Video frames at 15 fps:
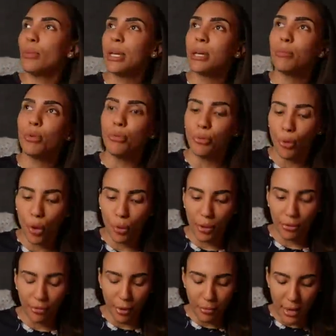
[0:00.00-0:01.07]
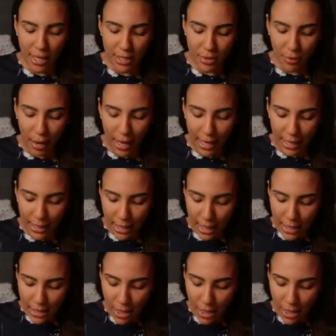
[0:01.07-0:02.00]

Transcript: we can move forward from this, right?